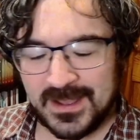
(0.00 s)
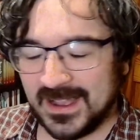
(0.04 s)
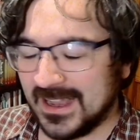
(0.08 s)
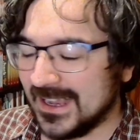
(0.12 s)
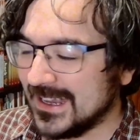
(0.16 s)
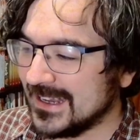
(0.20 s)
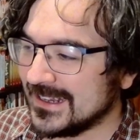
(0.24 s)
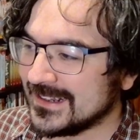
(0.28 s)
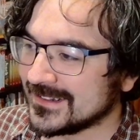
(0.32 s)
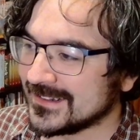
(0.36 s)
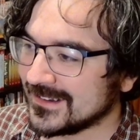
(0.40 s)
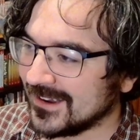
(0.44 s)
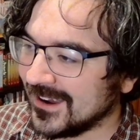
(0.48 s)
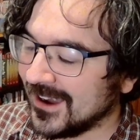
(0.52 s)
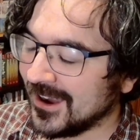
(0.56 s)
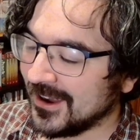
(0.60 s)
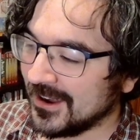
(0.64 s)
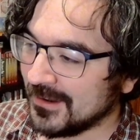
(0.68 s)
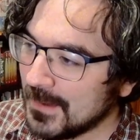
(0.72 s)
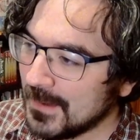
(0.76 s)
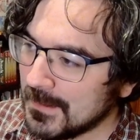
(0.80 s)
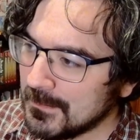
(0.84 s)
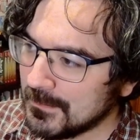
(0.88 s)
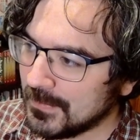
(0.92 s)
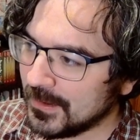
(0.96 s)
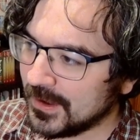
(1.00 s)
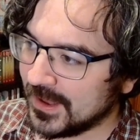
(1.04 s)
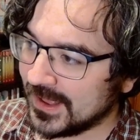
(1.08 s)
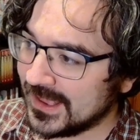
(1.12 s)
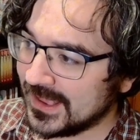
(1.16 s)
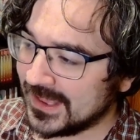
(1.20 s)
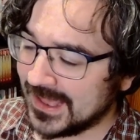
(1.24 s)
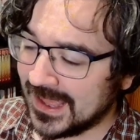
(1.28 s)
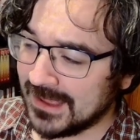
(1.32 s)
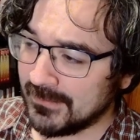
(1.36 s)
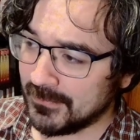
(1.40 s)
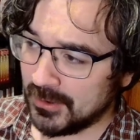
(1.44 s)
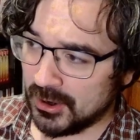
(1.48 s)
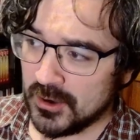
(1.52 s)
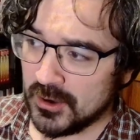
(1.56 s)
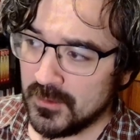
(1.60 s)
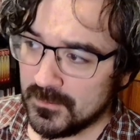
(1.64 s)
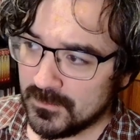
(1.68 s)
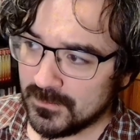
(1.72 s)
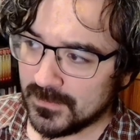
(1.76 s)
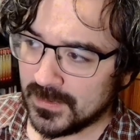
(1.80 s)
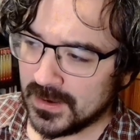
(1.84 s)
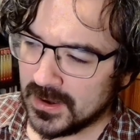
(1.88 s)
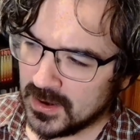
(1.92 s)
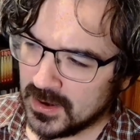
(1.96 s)
And I remember he came
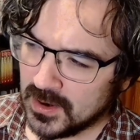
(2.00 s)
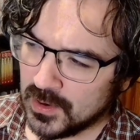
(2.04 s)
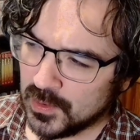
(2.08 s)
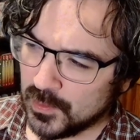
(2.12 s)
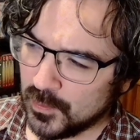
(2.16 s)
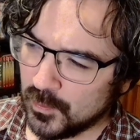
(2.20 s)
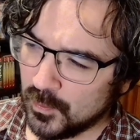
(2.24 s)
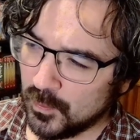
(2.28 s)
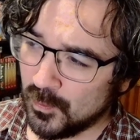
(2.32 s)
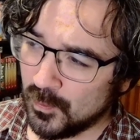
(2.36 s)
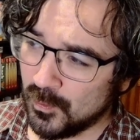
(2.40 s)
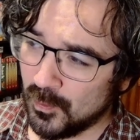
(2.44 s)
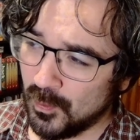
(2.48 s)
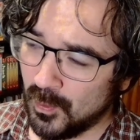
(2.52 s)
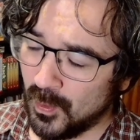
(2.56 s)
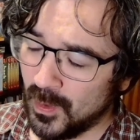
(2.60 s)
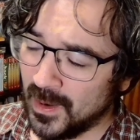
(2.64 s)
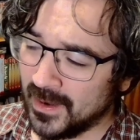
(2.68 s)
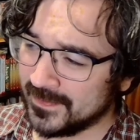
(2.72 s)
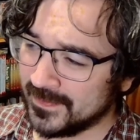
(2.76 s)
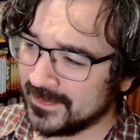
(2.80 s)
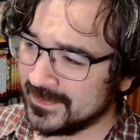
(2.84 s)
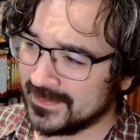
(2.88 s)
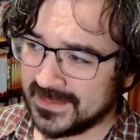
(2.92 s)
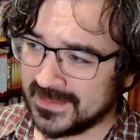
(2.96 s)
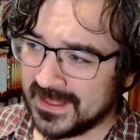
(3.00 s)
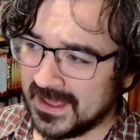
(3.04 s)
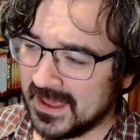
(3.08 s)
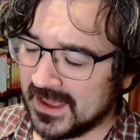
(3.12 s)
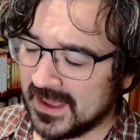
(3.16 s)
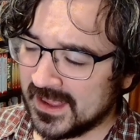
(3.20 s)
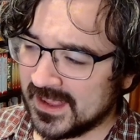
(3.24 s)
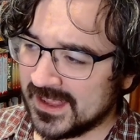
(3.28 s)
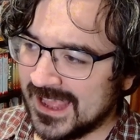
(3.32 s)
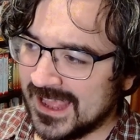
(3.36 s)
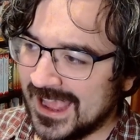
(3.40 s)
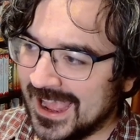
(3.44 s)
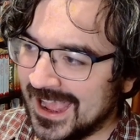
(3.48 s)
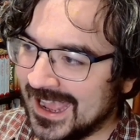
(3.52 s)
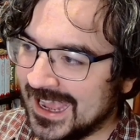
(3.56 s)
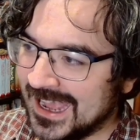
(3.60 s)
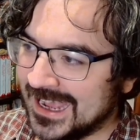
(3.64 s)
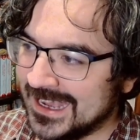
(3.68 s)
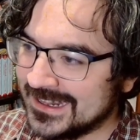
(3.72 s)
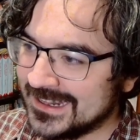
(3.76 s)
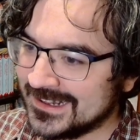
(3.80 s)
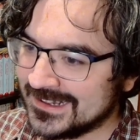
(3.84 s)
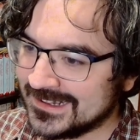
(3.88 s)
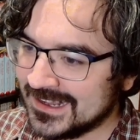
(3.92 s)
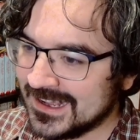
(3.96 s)
home one day
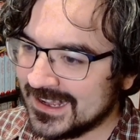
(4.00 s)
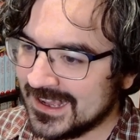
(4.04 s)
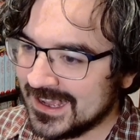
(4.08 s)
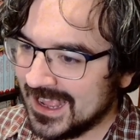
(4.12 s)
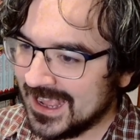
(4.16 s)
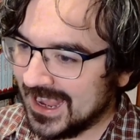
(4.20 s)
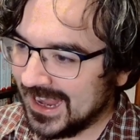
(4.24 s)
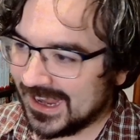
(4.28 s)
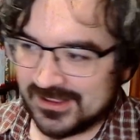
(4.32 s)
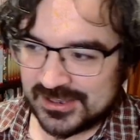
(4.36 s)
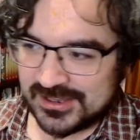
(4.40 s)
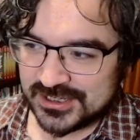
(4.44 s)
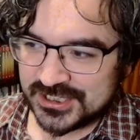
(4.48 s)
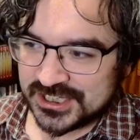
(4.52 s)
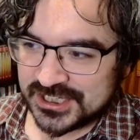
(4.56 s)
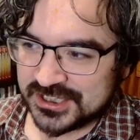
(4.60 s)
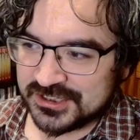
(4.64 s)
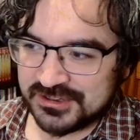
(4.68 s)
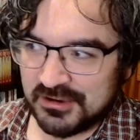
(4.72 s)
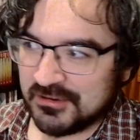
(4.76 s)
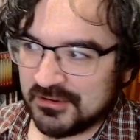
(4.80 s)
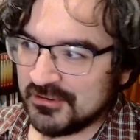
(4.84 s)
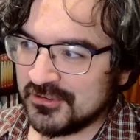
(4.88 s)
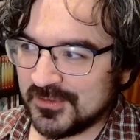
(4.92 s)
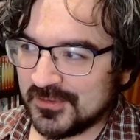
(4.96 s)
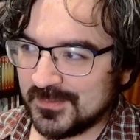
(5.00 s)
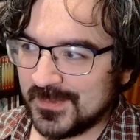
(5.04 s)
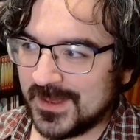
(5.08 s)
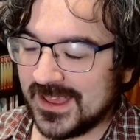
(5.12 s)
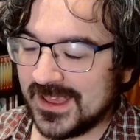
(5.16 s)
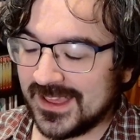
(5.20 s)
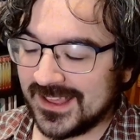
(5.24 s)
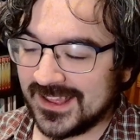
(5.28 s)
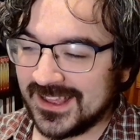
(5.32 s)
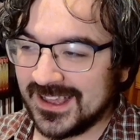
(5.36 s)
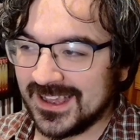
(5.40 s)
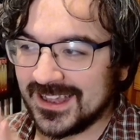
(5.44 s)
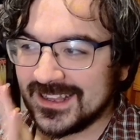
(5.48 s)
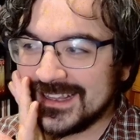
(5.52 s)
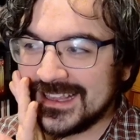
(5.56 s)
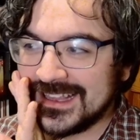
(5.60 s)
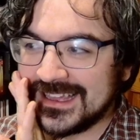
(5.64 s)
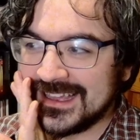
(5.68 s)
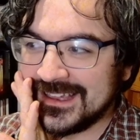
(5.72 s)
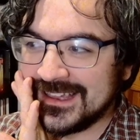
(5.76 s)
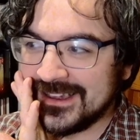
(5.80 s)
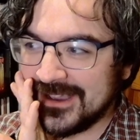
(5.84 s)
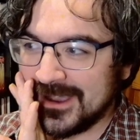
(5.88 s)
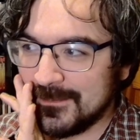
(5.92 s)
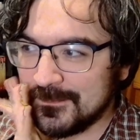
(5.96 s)
and he just showed me
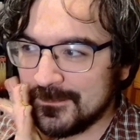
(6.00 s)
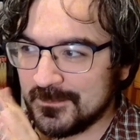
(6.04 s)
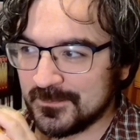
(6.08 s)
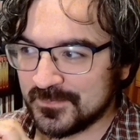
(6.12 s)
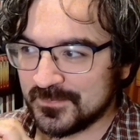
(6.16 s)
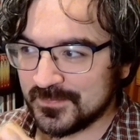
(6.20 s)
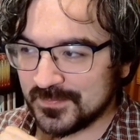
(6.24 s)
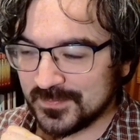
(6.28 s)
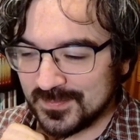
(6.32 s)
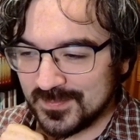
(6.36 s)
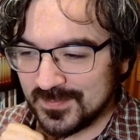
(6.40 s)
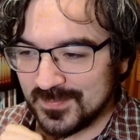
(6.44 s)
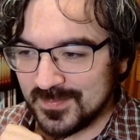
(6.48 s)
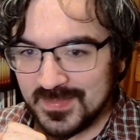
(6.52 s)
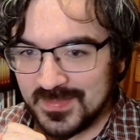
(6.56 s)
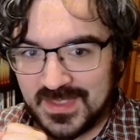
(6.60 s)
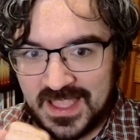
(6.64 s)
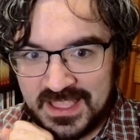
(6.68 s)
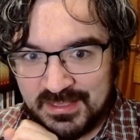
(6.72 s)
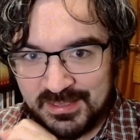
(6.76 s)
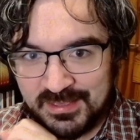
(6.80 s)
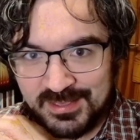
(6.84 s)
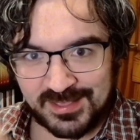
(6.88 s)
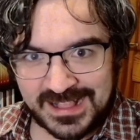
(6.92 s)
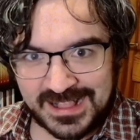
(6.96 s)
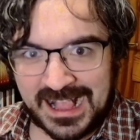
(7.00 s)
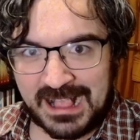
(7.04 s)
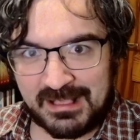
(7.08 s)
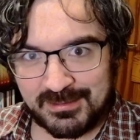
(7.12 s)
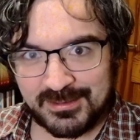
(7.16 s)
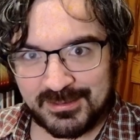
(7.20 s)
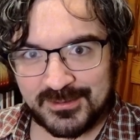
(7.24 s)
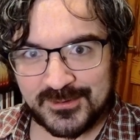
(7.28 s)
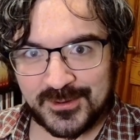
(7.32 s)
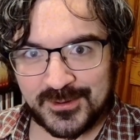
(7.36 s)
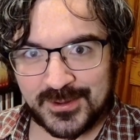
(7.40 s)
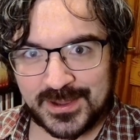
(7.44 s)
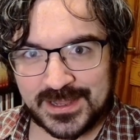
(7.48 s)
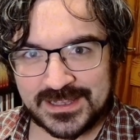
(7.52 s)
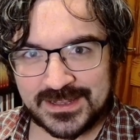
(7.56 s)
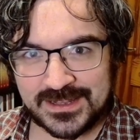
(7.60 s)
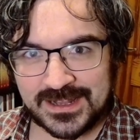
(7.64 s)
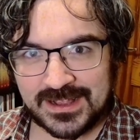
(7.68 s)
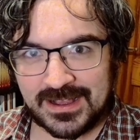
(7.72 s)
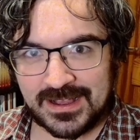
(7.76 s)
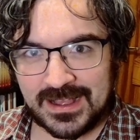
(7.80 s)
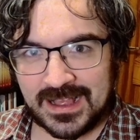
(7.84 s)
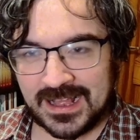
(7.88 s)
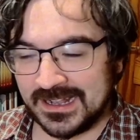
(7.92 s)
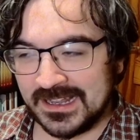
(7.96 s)
the um, his stat screen
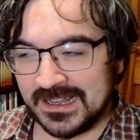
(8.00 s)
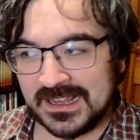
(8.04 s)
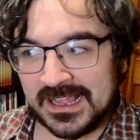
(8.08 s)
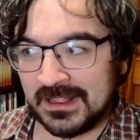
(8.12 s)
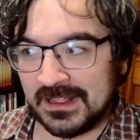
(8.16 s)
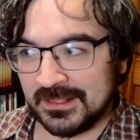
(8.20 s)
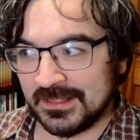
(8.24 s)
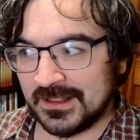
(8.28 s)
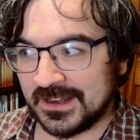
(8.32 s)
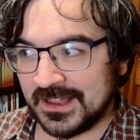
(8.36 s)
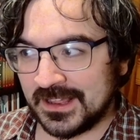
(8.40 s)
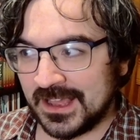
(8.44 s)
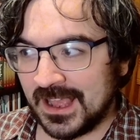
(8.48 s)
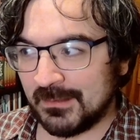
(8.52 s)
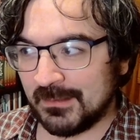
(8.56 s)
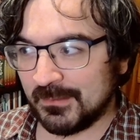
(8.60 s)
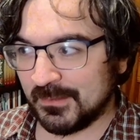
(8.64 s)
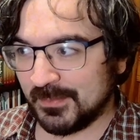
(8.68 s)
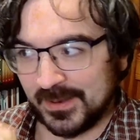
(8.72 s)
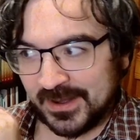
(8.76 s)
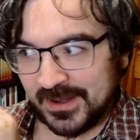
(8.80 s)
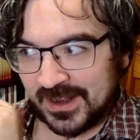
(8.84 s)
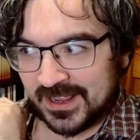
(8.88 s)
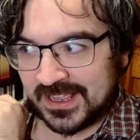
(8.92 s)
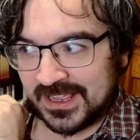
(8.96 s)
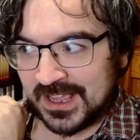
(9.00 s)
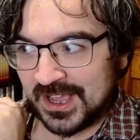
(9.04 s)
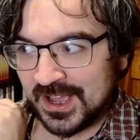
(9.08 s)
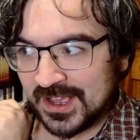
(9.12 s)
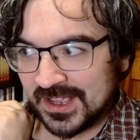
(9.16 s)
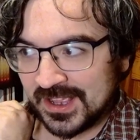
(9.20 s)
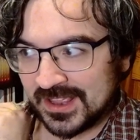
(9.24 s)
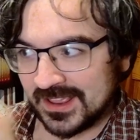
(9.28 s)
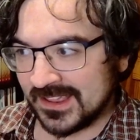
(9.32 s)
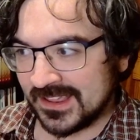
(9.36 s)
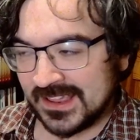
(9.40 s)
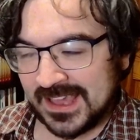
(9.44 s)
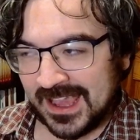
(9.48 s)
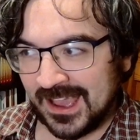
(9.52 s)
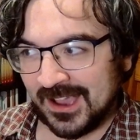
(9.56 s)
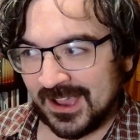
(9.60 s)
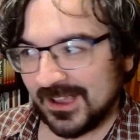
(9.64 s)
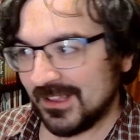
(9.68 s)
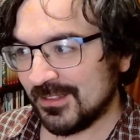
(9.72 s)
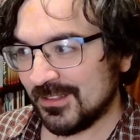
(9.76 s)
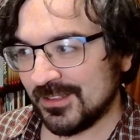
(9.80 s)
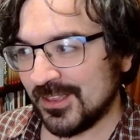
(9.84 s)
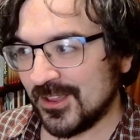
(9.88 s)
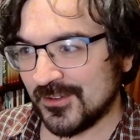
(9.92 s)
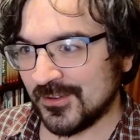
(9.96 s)
at the end of the game. He'd be like, yeah,
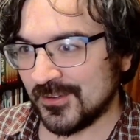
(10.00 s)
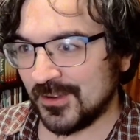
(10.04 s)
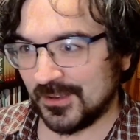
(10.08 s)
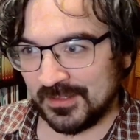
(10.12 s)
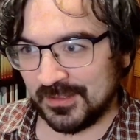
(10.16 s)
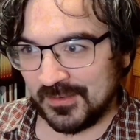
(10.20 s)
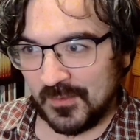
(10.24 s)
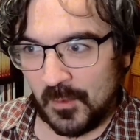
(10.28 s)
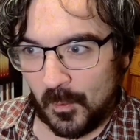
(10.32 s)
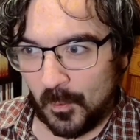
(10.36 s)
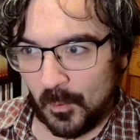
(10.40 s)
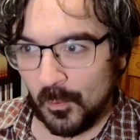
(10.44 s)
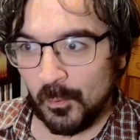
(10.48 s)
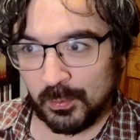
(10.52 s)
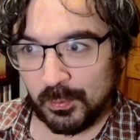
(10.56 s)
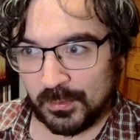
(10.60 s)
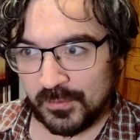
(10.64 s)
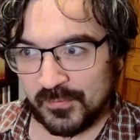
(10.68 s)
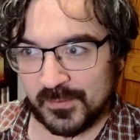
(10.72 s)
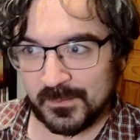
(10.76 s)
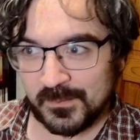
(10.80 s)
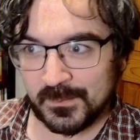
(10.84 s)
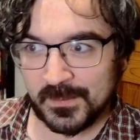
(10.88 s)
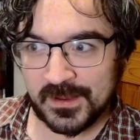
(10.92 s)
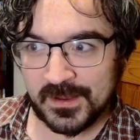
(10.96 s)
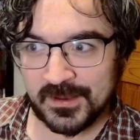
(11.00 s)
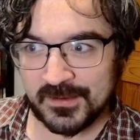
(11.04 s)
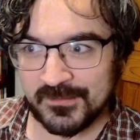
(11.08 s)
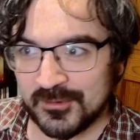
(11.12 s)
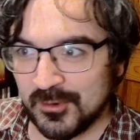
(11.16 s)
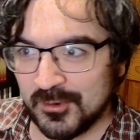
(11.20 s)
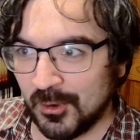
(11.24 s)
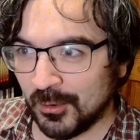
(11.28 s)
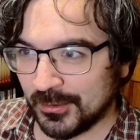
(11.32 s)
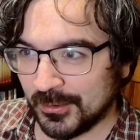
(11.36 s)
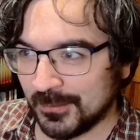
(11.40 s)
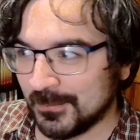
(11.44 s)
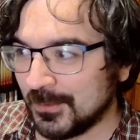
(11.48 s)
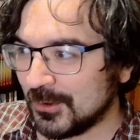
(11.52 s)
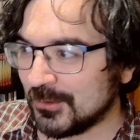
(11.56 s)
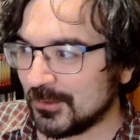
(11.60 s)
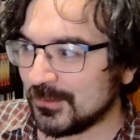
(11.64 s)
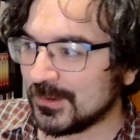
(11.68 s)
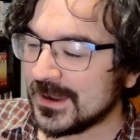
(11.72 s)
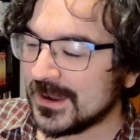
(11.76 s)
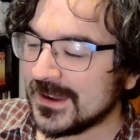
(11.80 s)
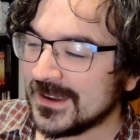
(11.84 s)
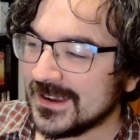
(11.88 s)
secrets, all of them, got them all.